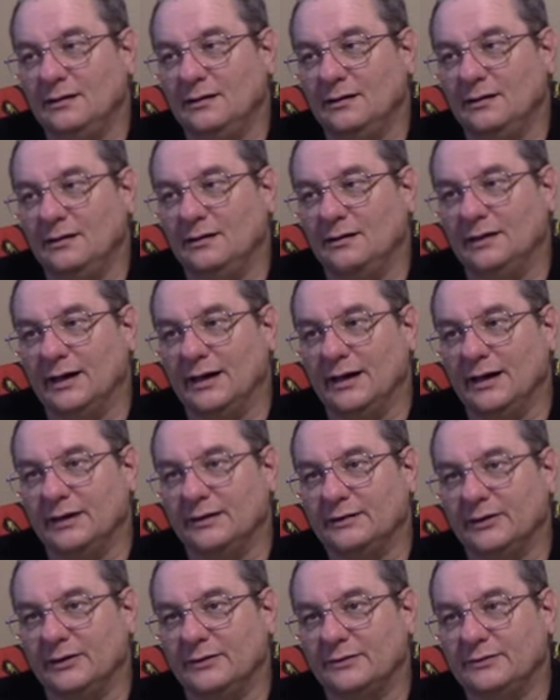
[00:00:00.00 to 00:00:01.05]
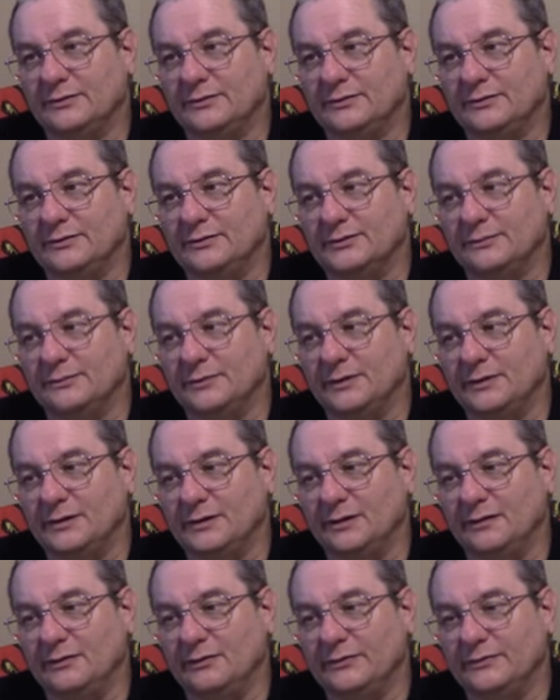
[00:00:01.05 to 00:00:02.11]
And I got to talk to somebody
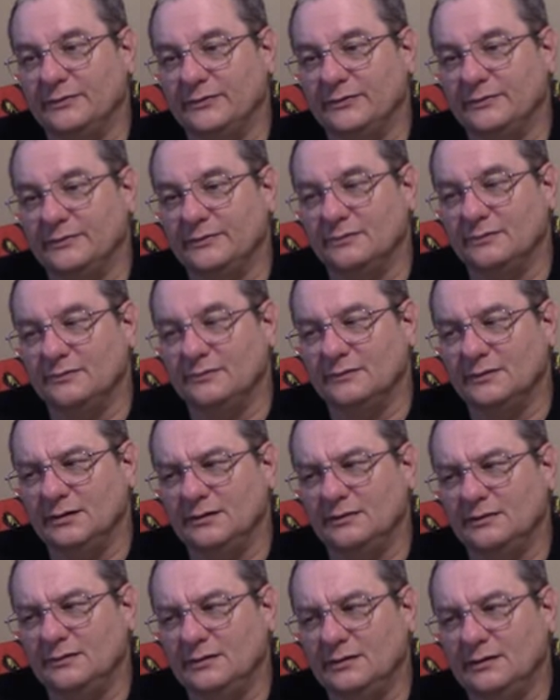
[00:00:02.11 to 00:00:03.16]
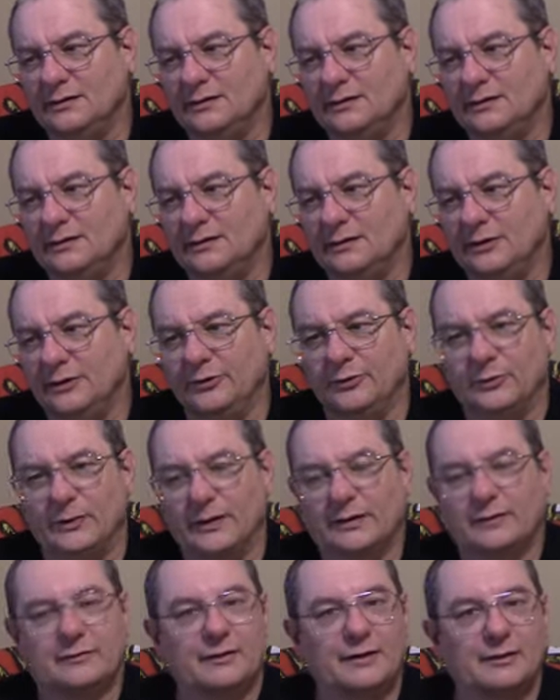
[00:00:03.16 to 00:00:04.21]
else
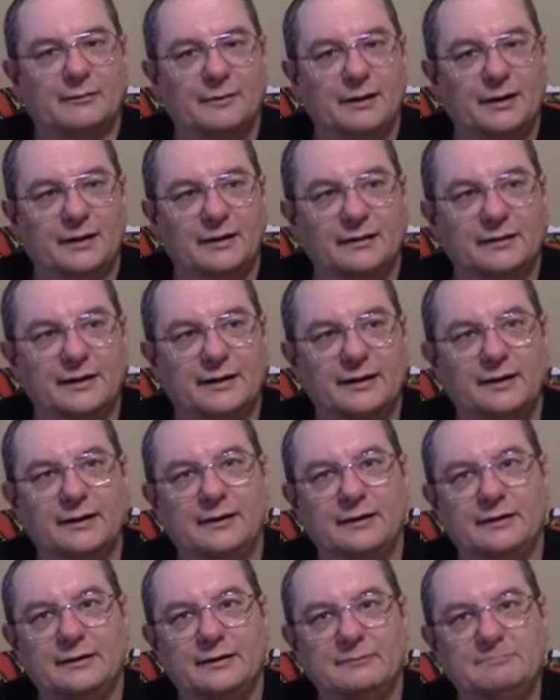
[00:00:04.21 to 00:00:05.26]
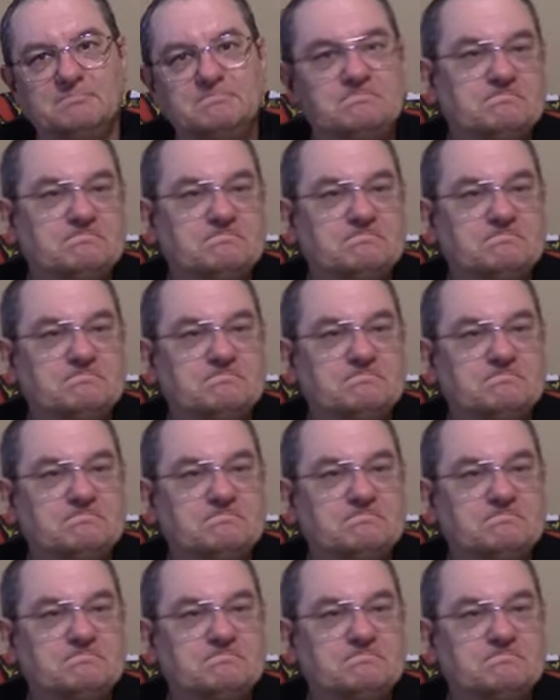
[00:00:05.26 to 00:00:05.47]
indirectly about a